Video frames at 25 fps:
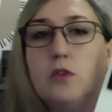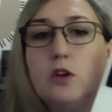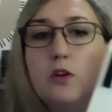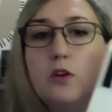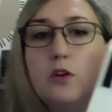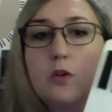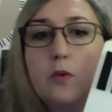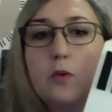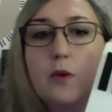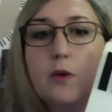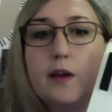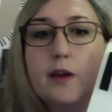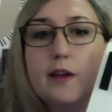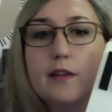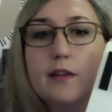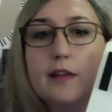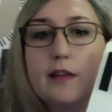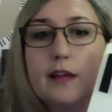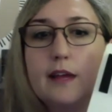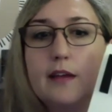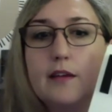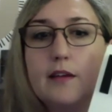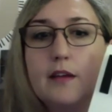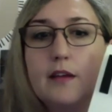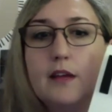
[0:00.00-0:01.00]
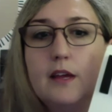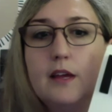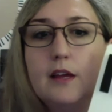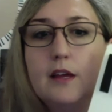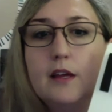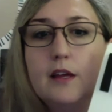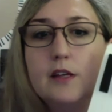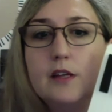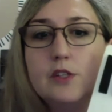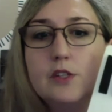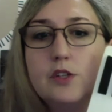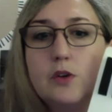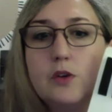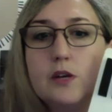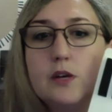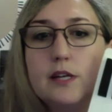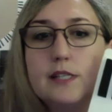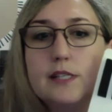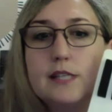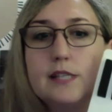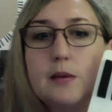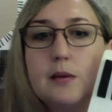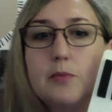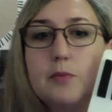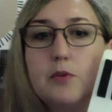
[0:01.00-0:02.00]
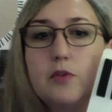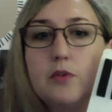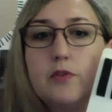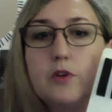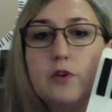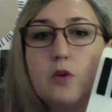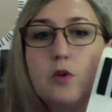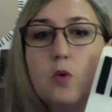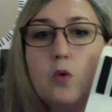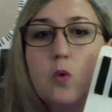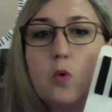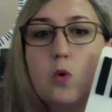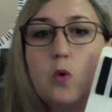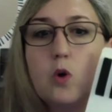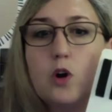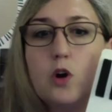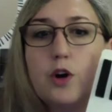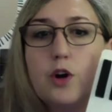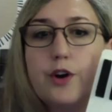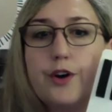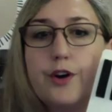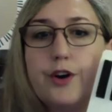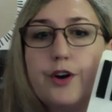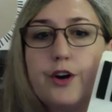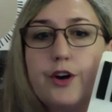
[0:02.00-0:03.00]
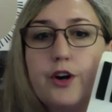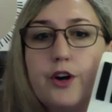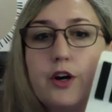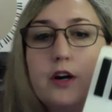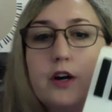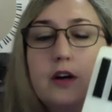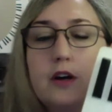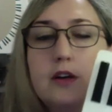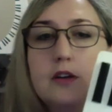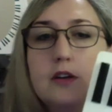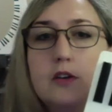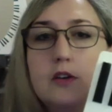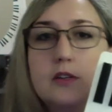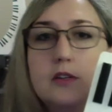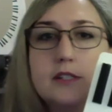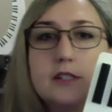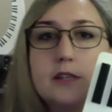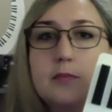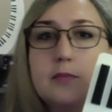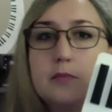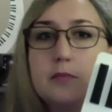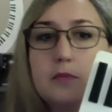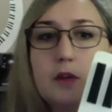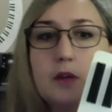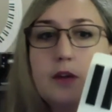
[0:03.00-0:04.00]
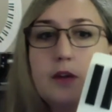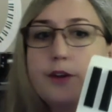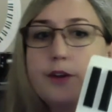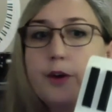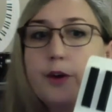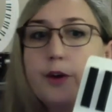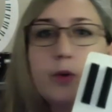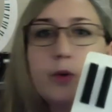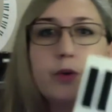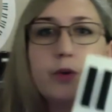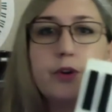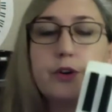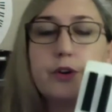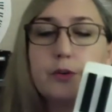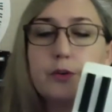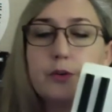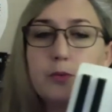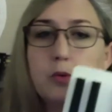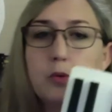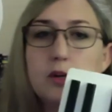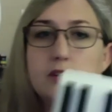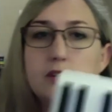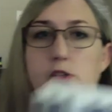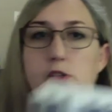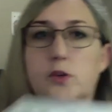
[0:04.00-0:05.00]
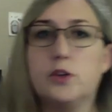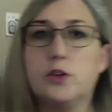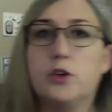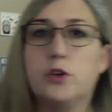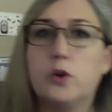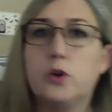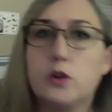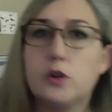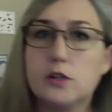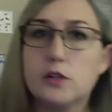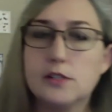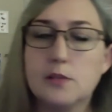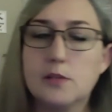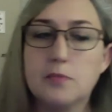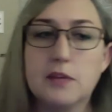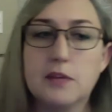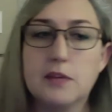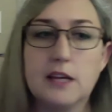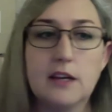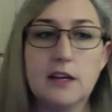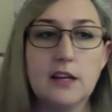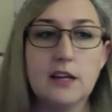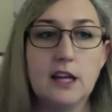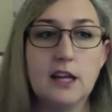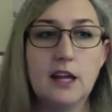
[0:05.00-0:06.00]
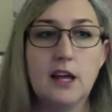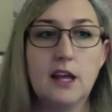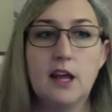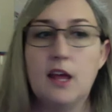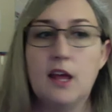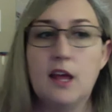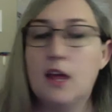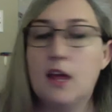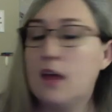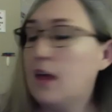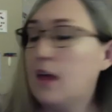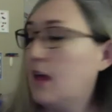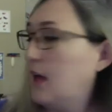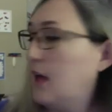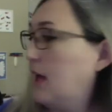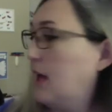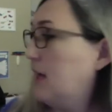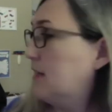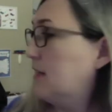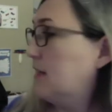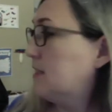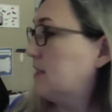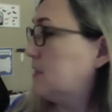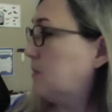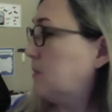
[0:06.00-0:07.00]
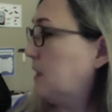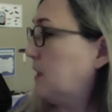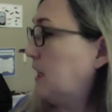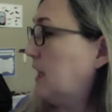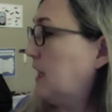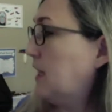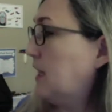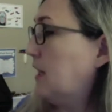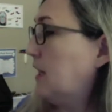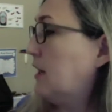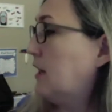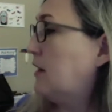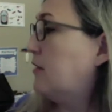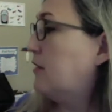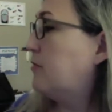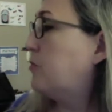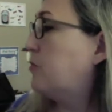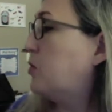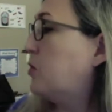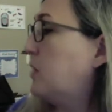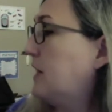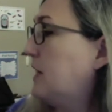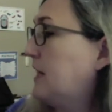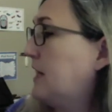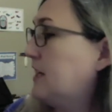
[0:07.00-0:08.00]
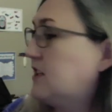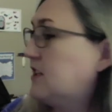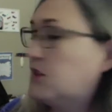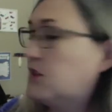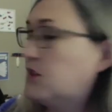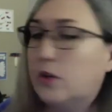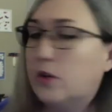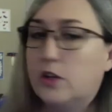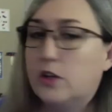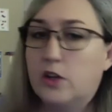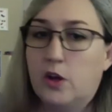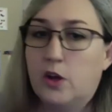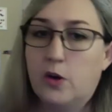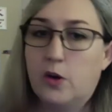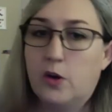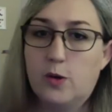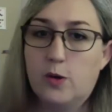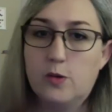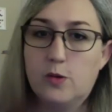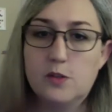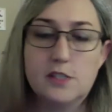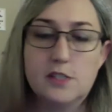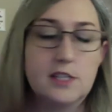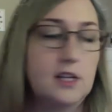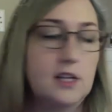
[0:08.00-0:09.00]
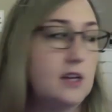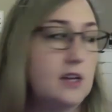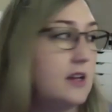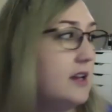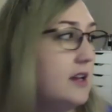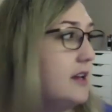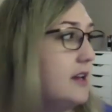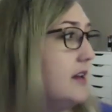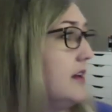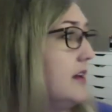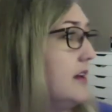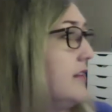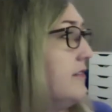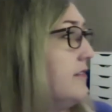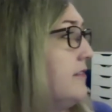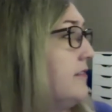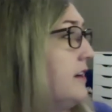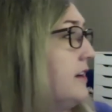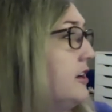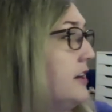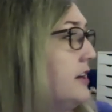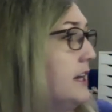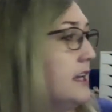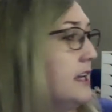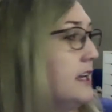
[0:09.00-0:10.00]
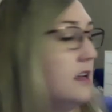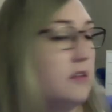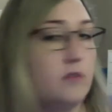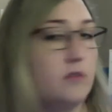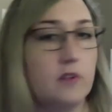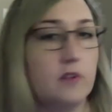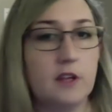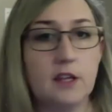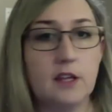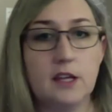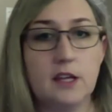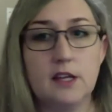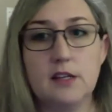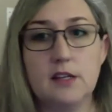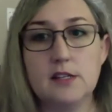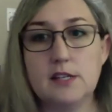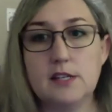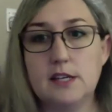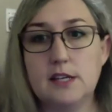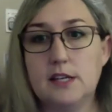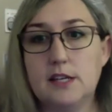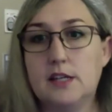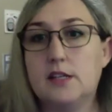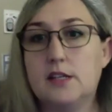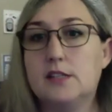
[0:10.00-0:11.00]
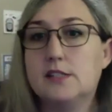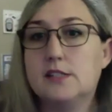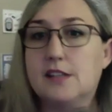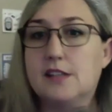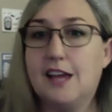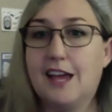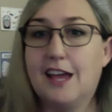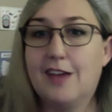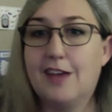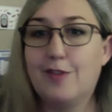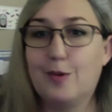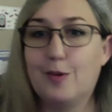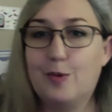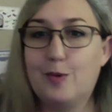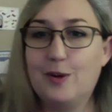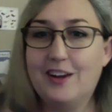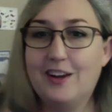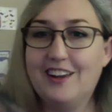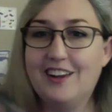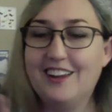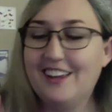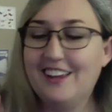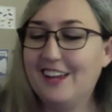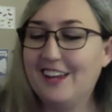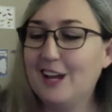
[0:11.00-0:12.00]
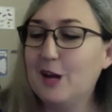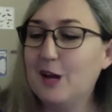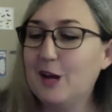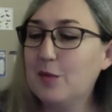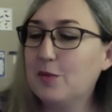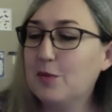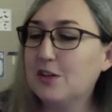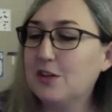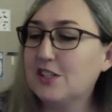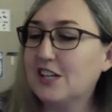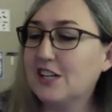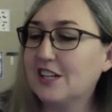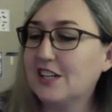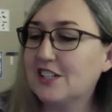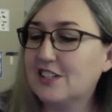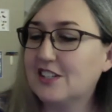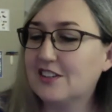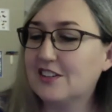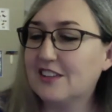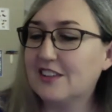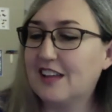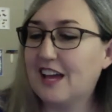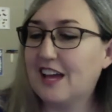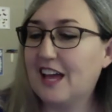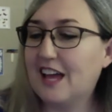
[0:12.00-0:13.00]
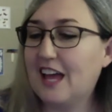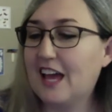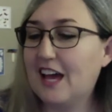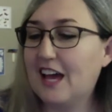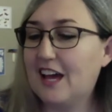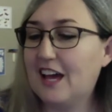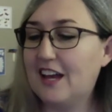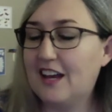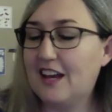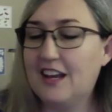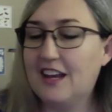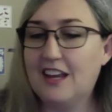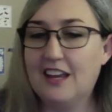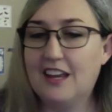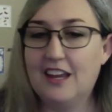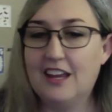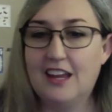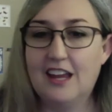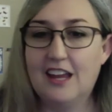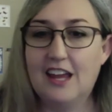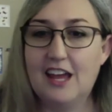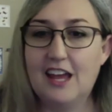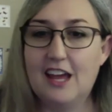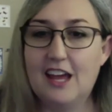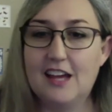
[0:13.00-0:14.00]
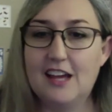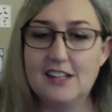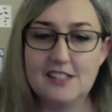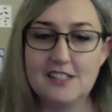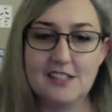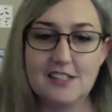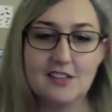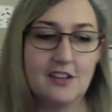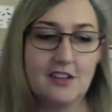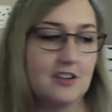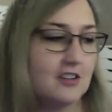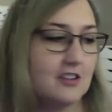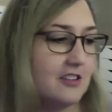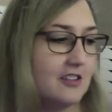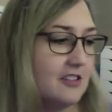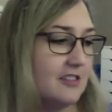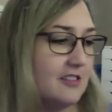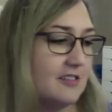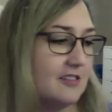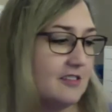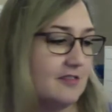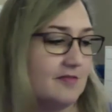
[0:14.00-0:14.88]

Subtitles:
quick, like show an example of a chord or a note, or point to a note or something. And speaking of pointing to a note, very convenient is I have a projector that has a little